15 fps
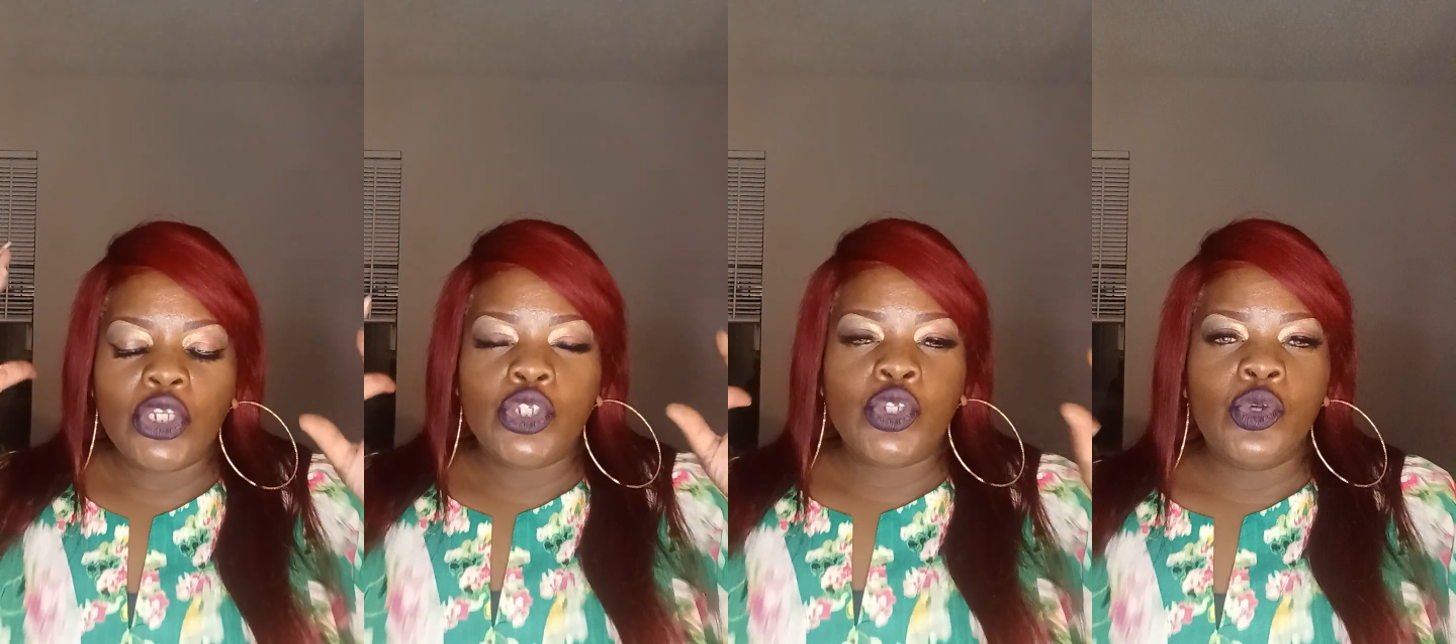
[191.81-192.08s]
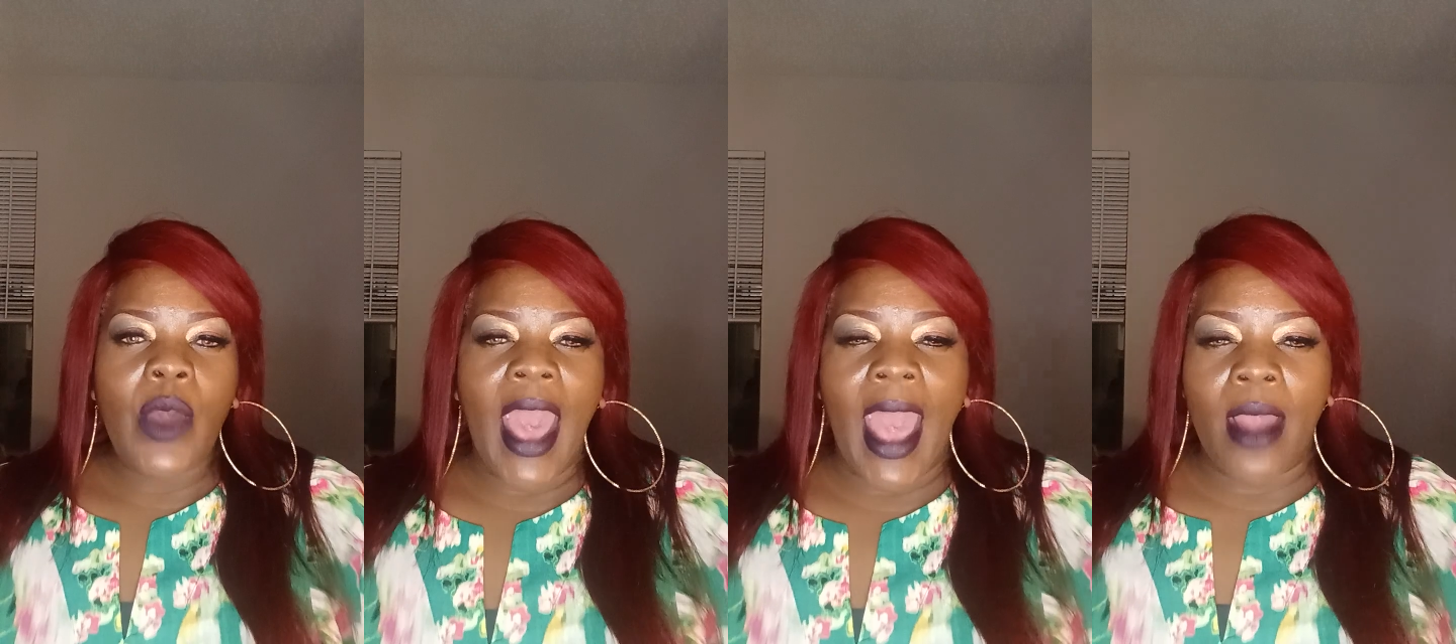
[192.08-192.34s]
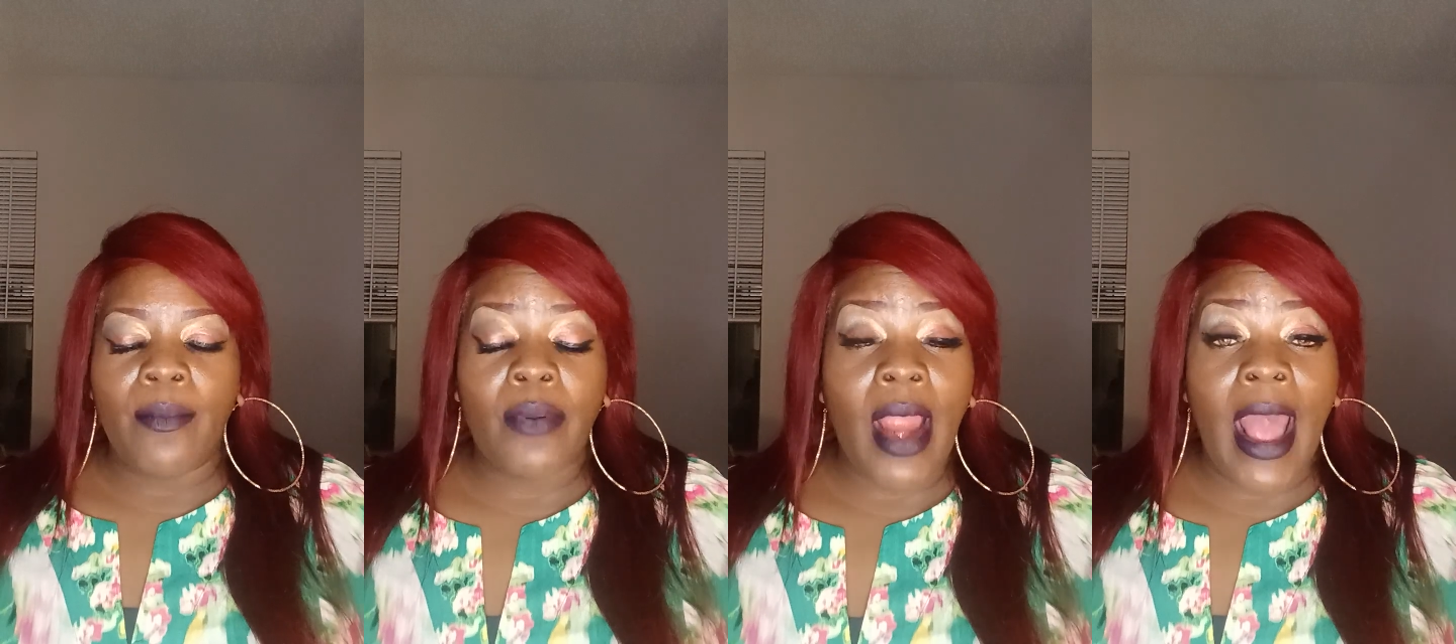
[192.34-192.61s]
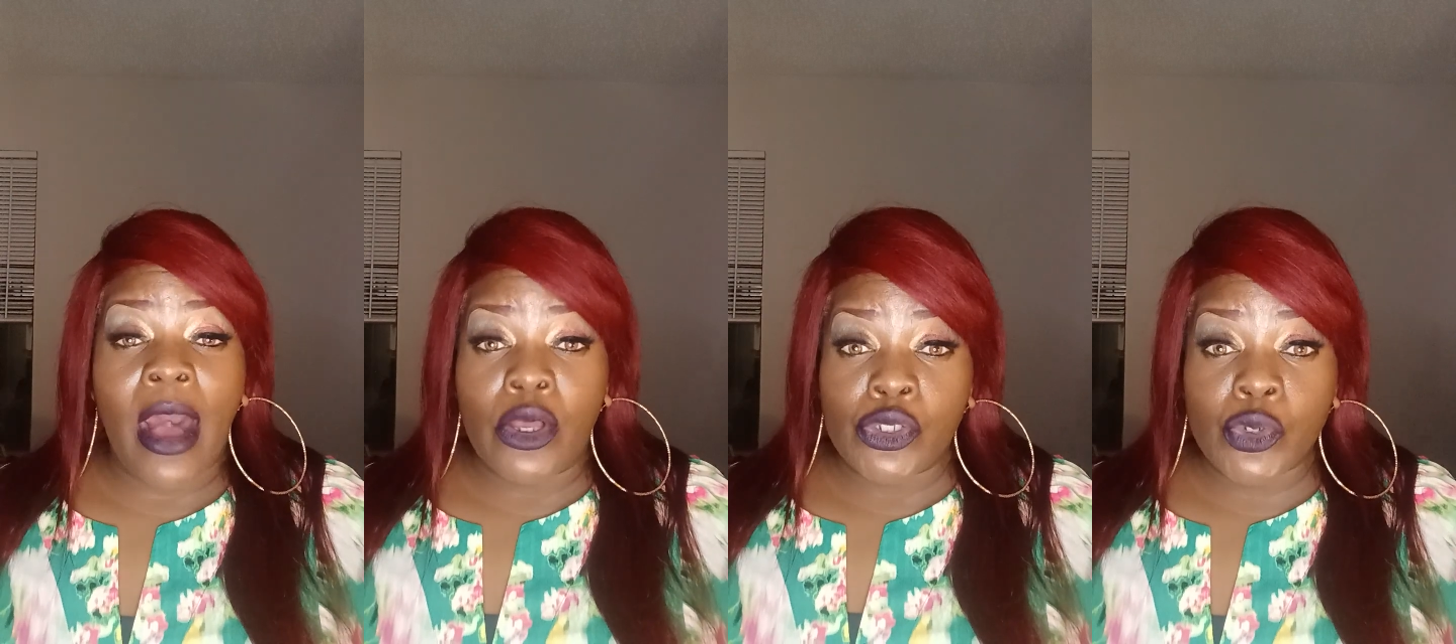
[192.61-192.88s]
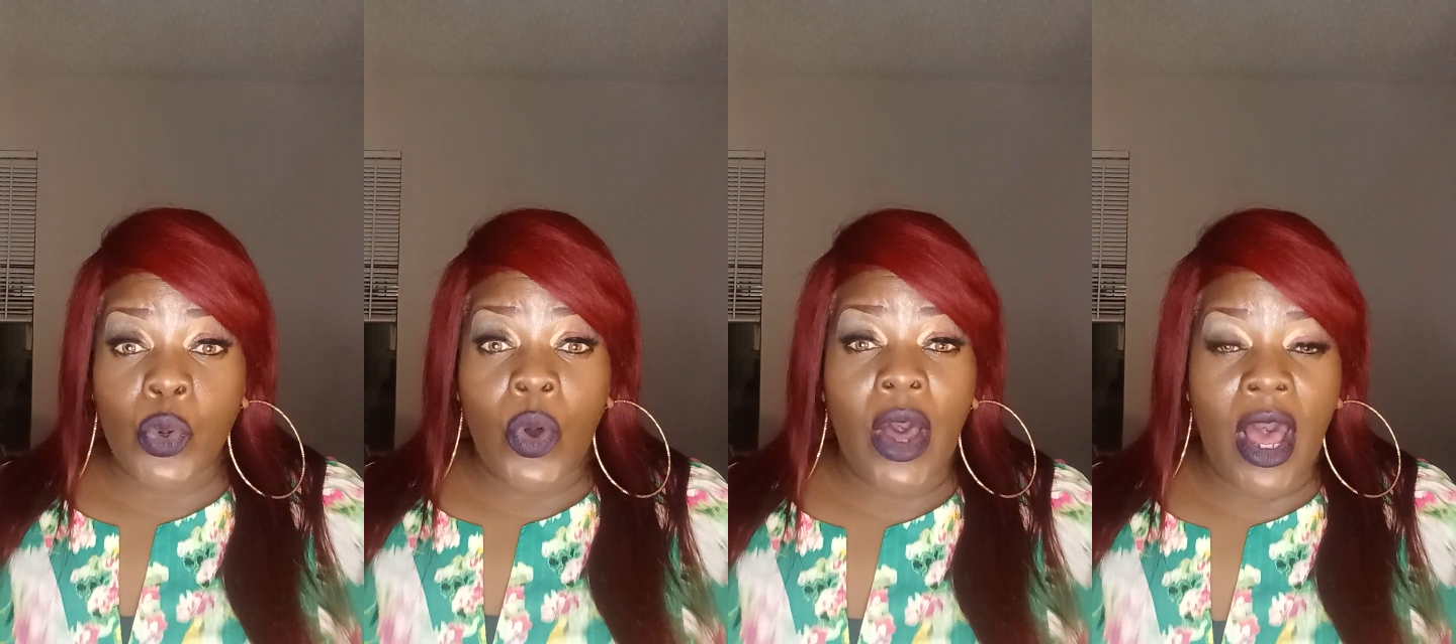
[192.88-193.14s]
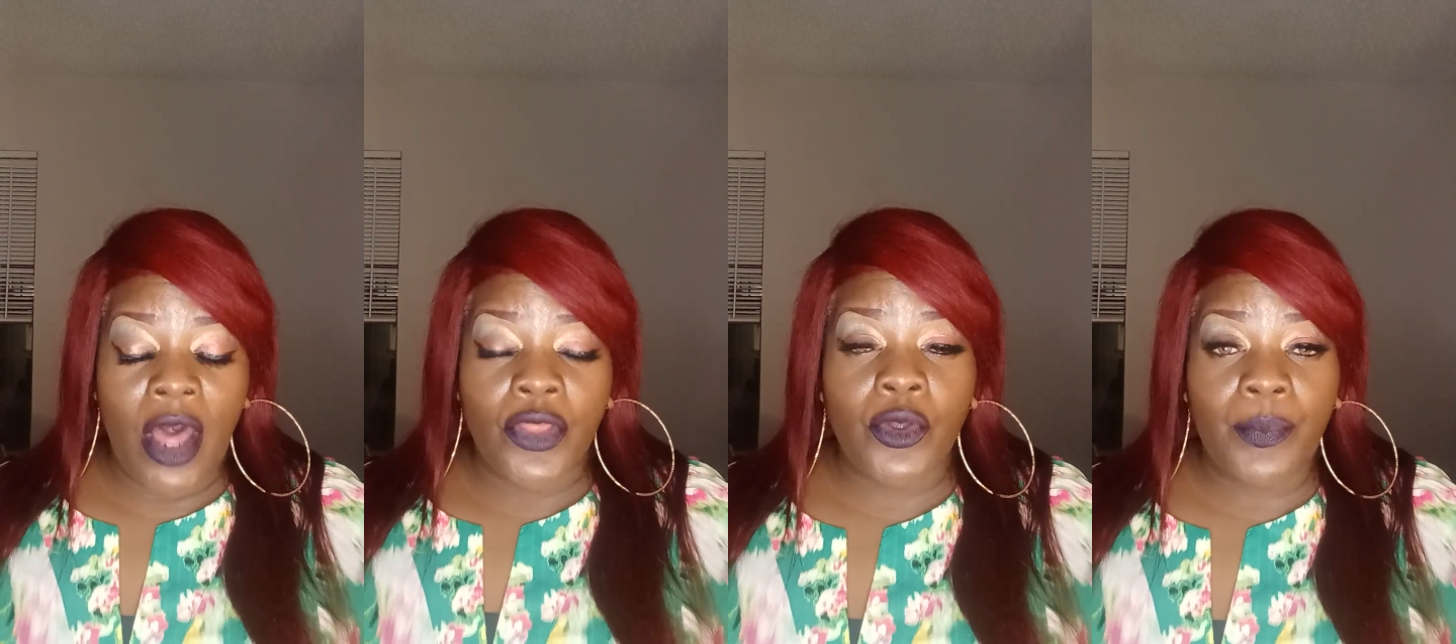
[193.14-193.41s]
do eyebrows on
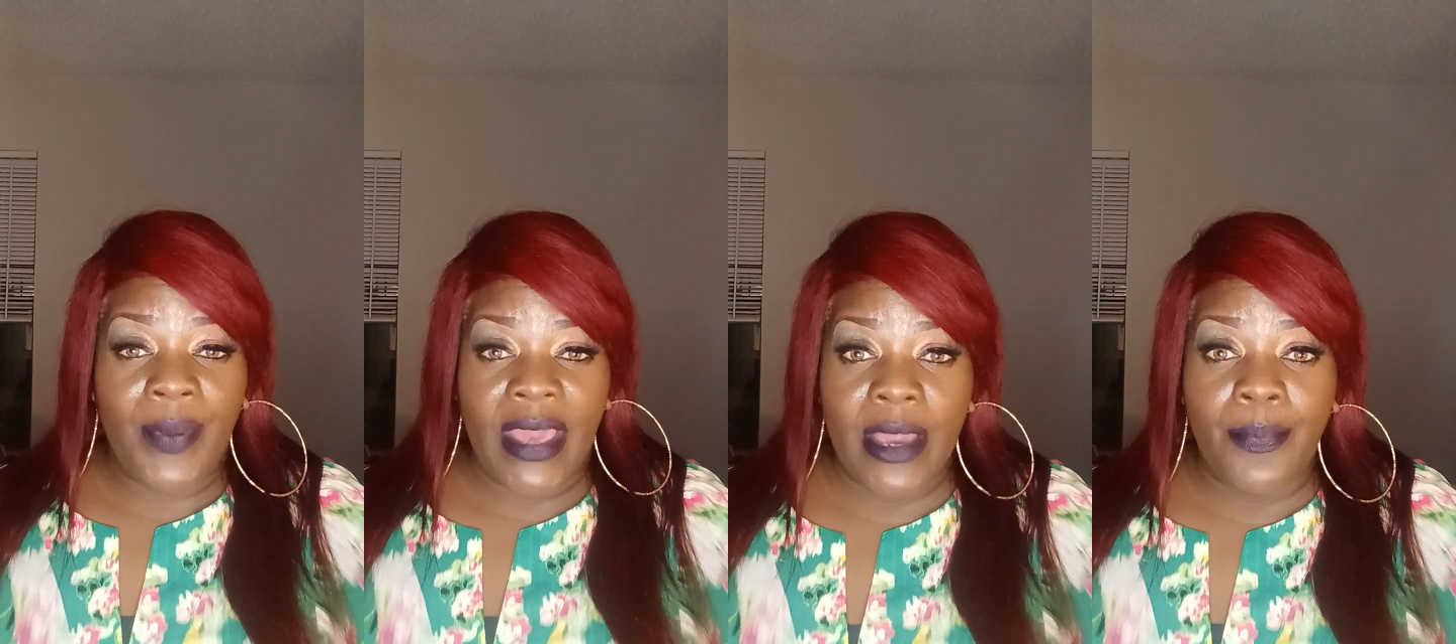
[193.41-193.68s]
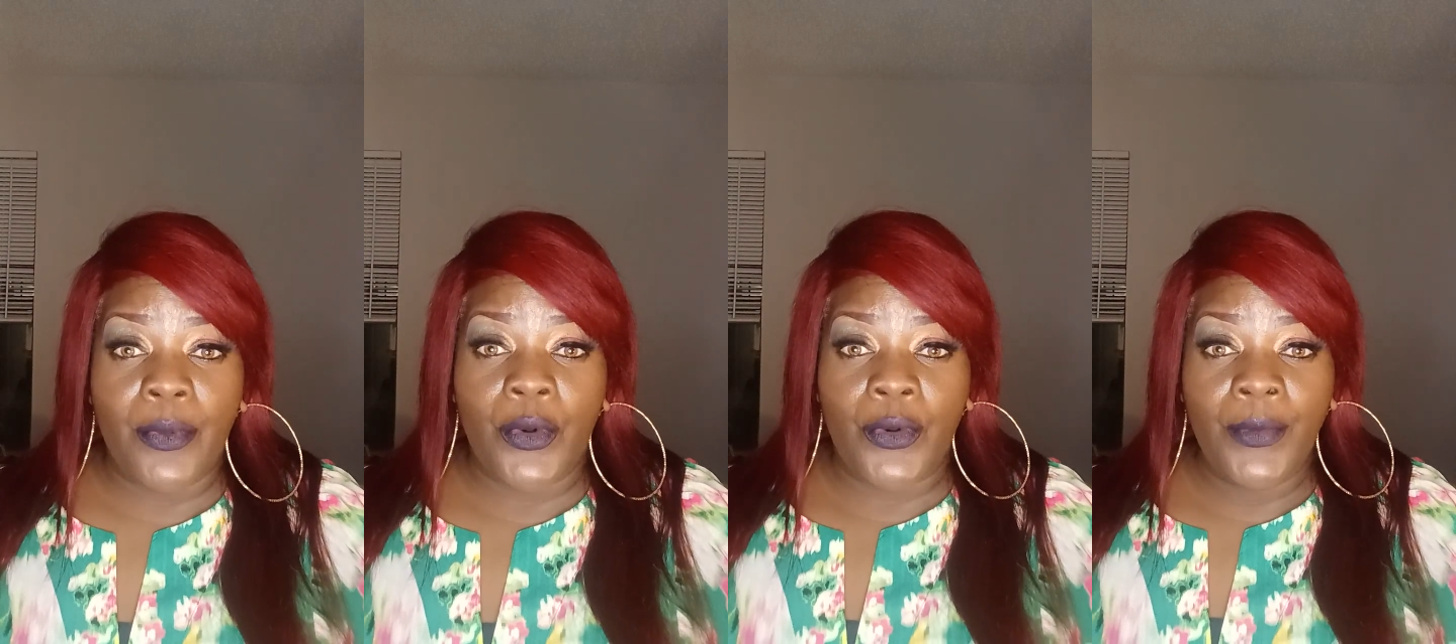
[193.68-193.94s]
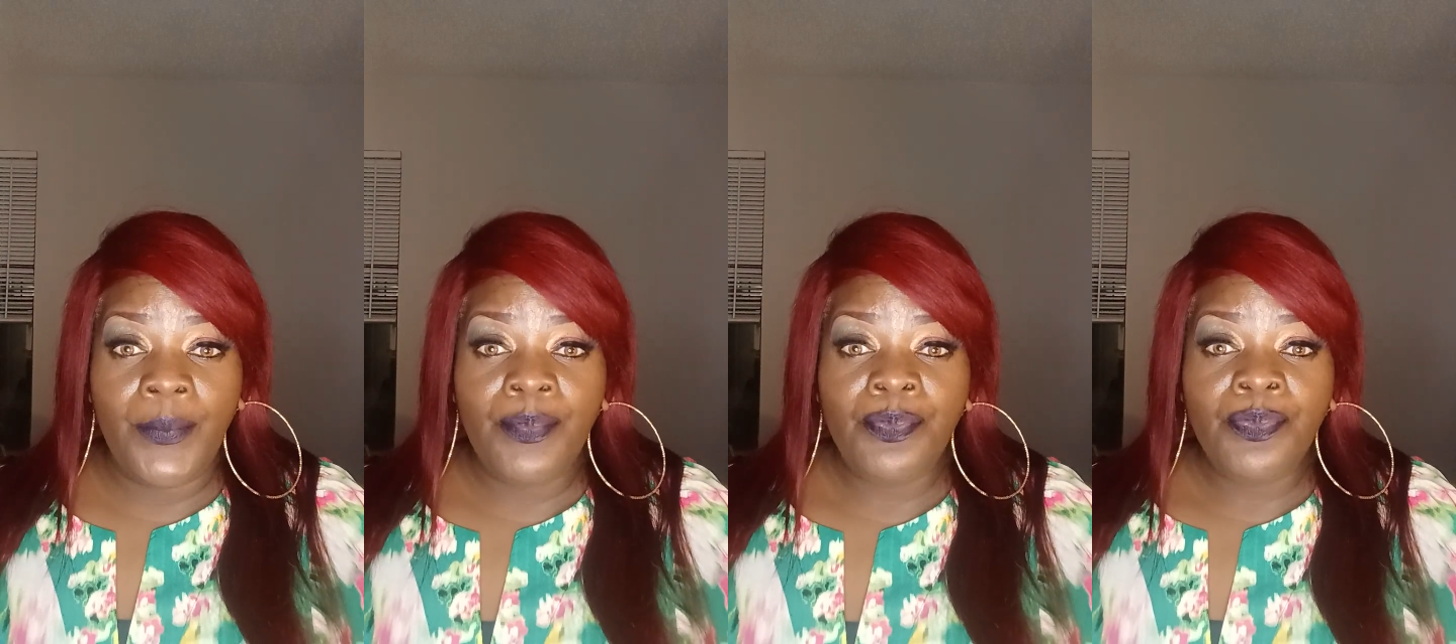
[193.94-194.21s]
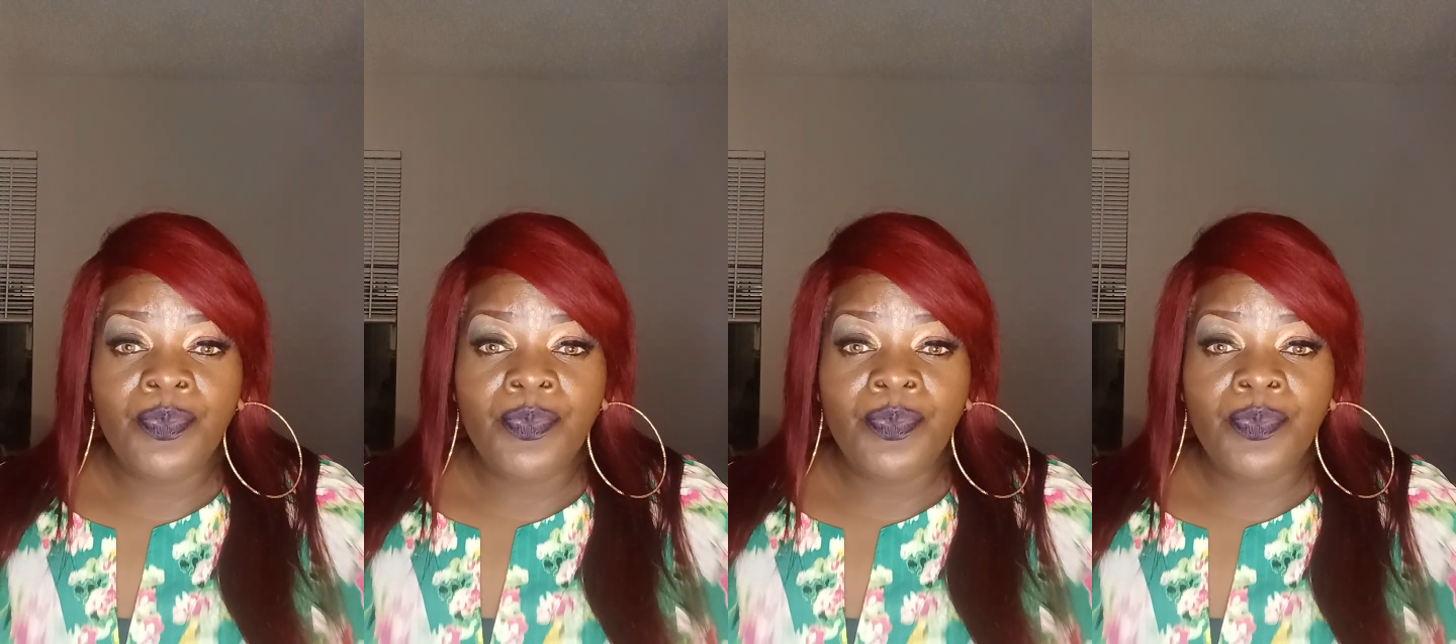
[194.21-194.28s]
other people,